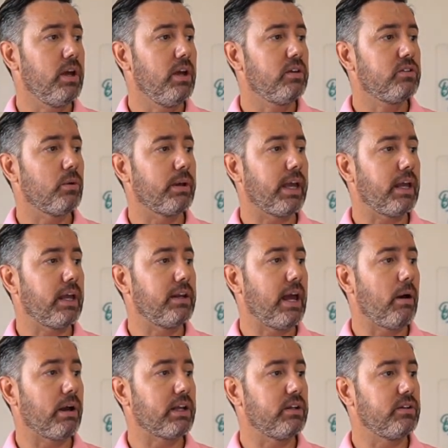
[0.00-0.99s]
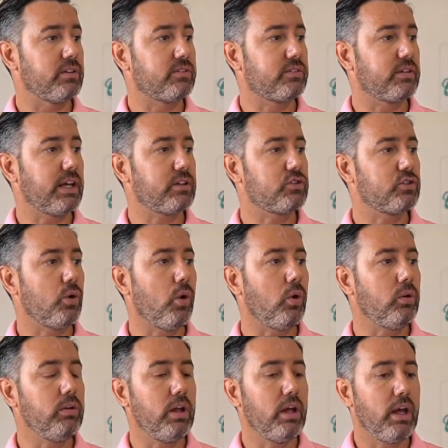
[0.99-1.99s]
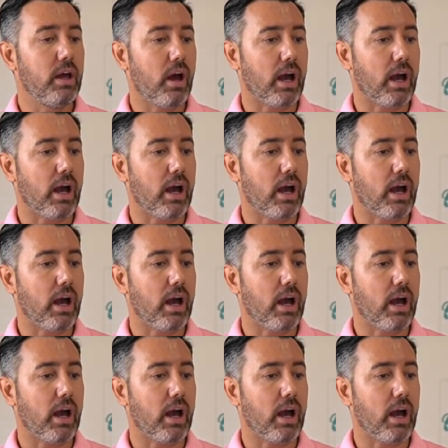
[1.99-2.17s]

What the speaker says: So again, now I can just select all,